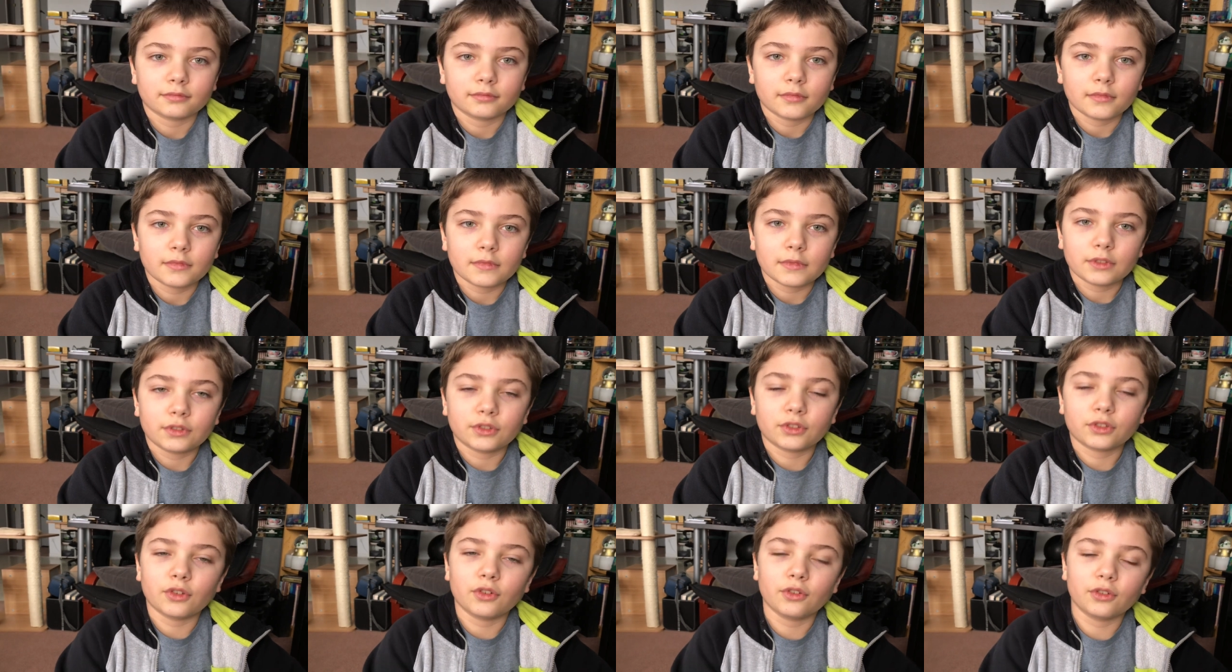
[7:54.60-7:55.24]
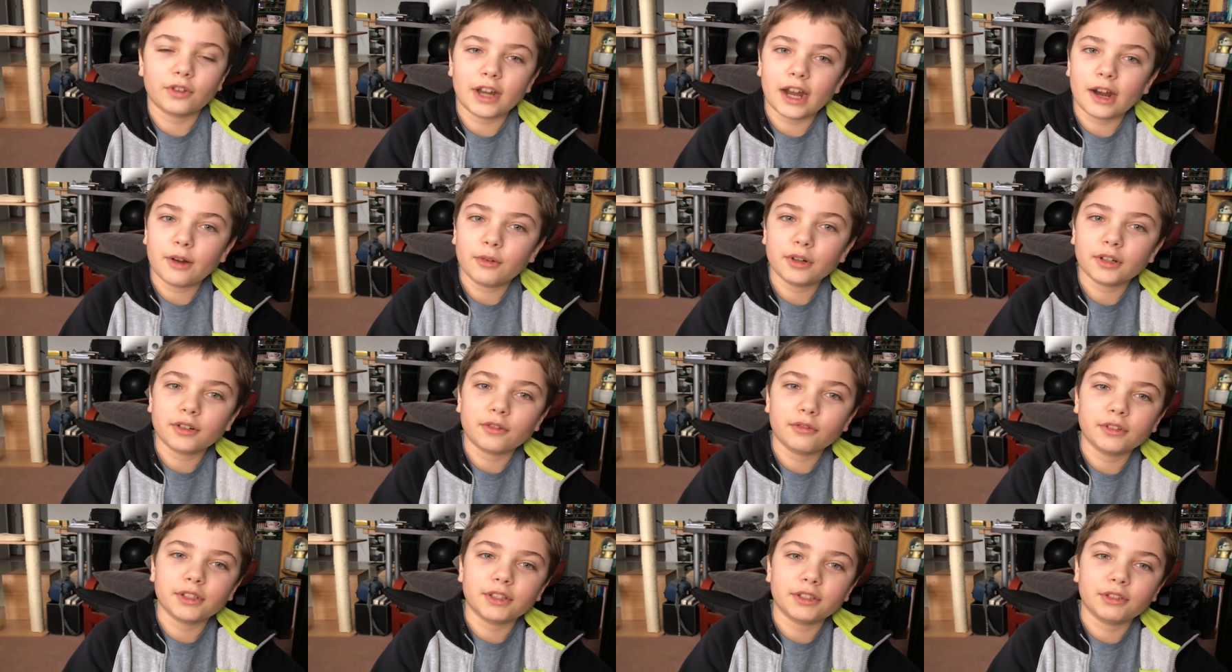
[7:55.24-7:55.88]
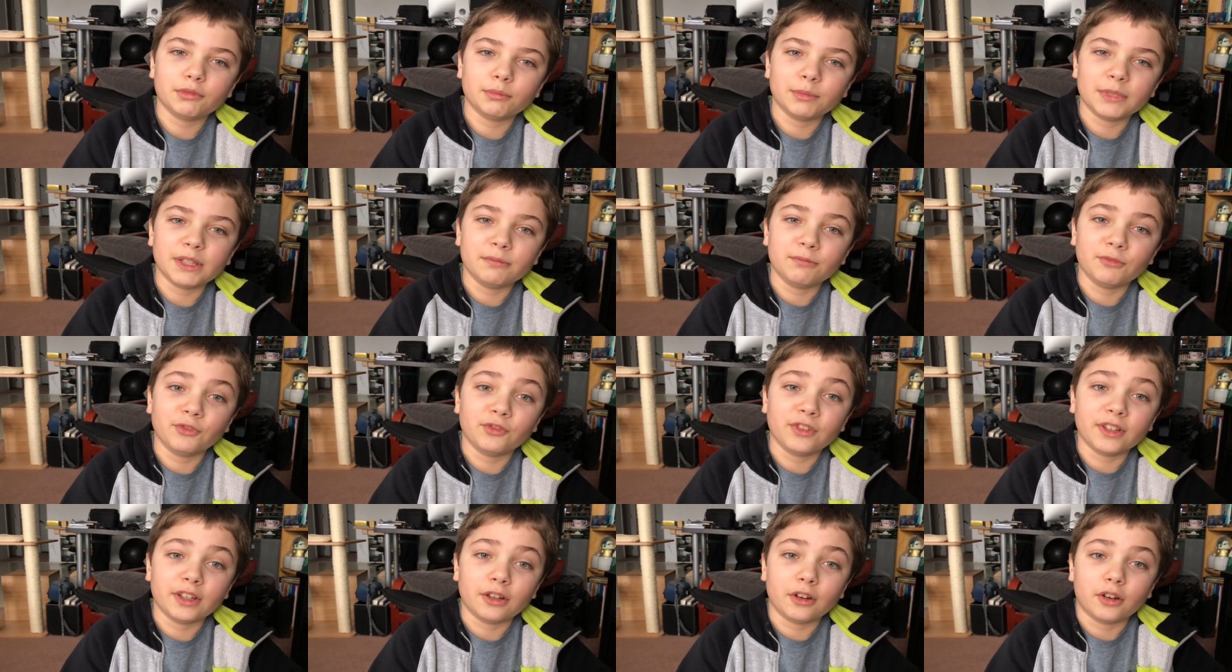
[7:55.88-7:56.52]
So now we're going to be
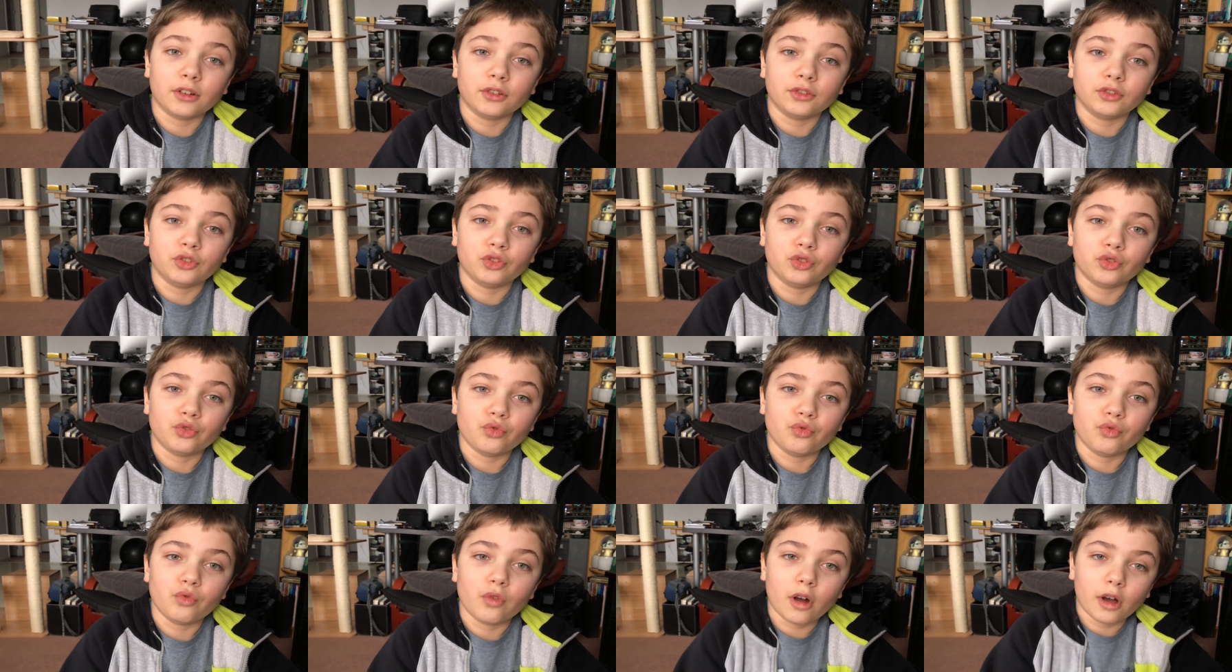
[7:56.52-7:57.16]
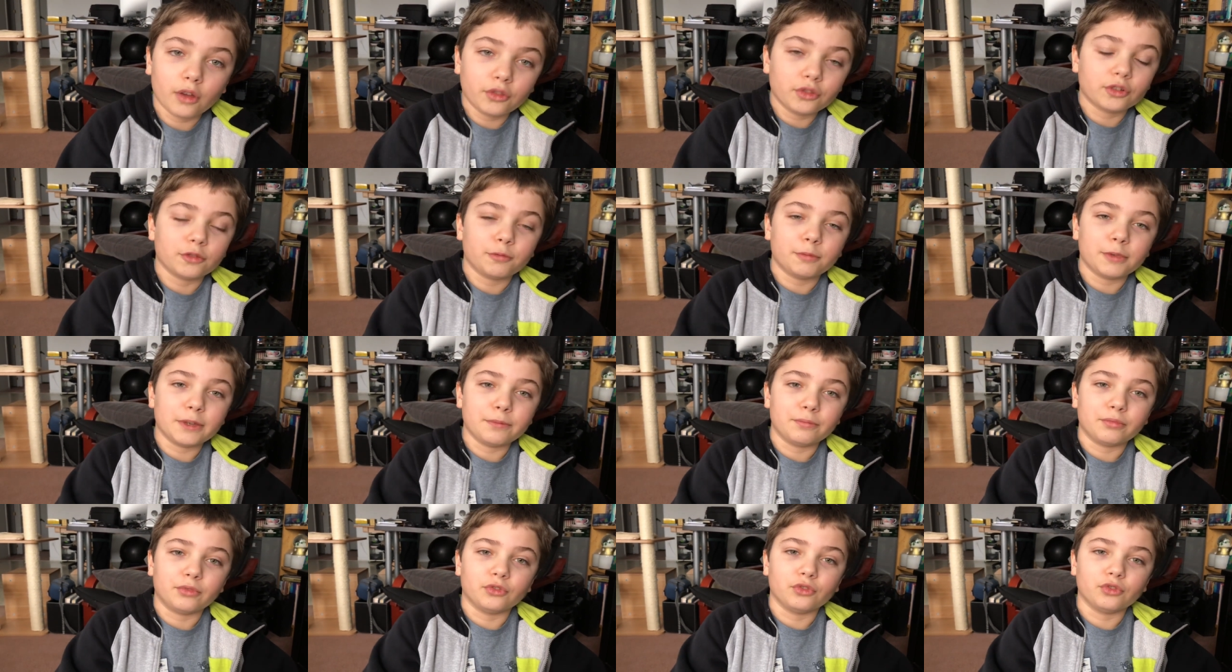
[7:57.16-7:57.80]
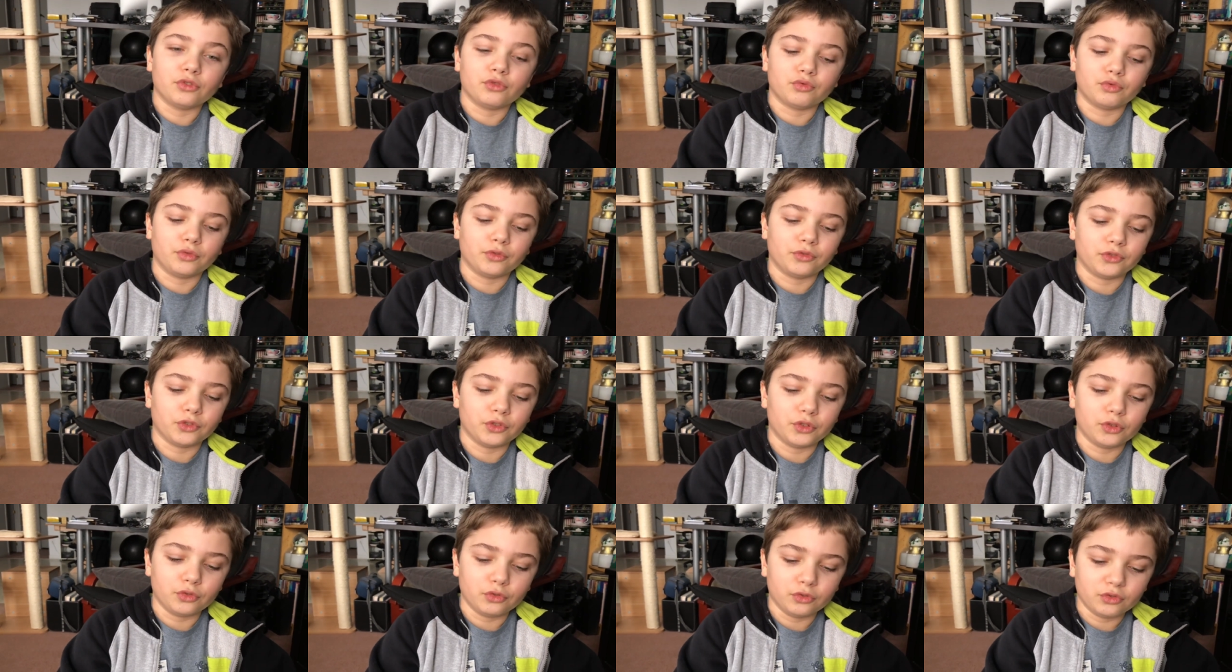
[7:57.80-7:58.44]
moving on to other people's
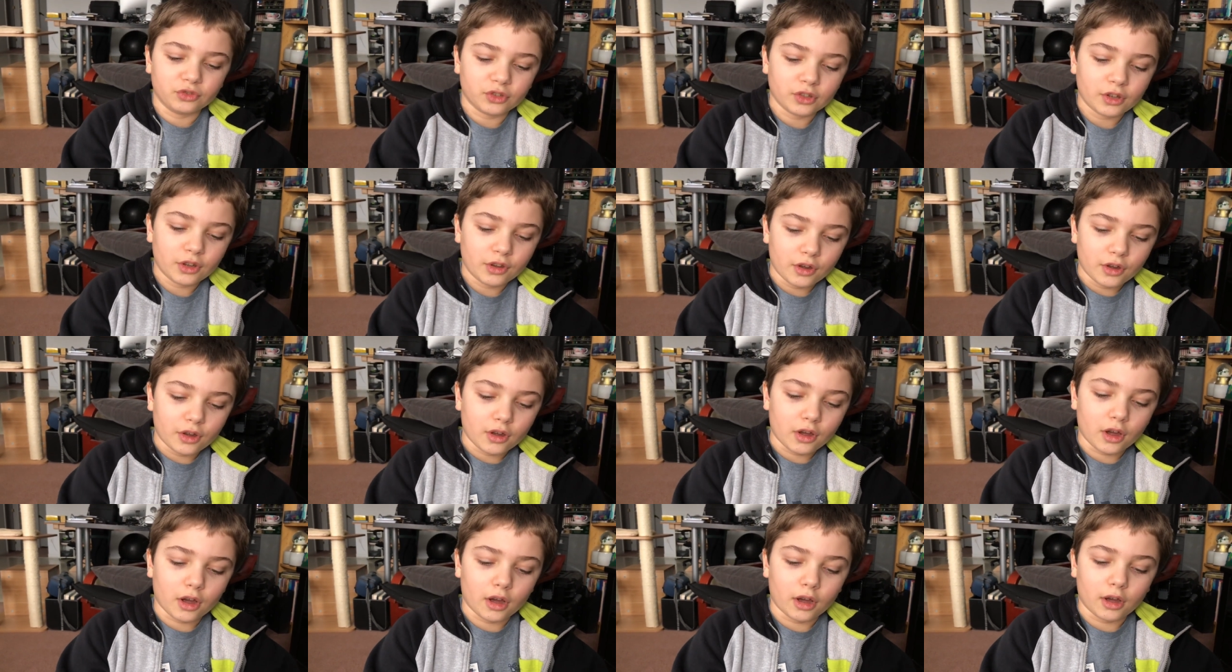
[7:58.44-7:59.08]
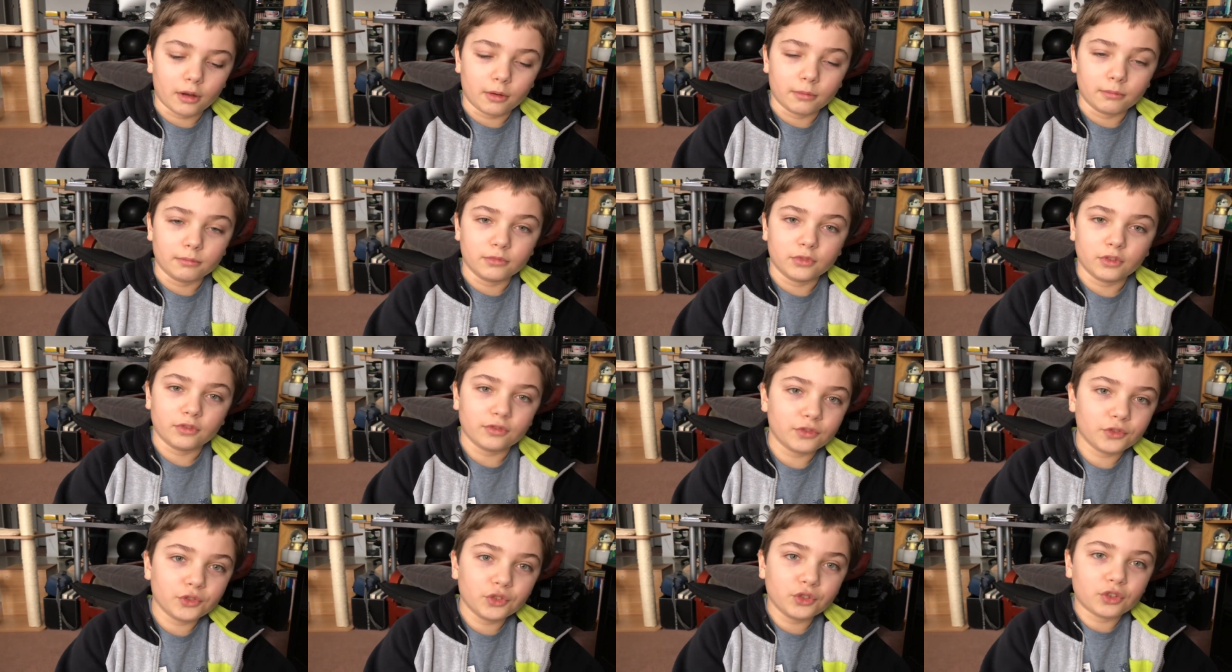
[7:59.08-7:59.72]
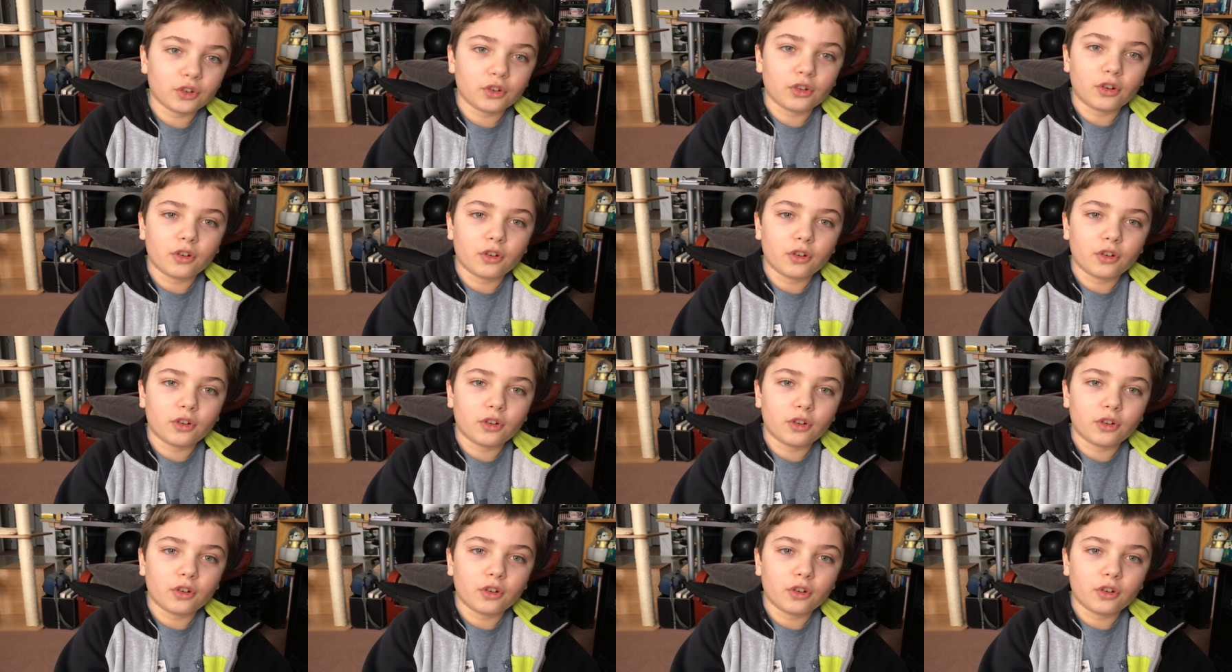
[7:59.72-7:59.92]
reviews. The reviews are all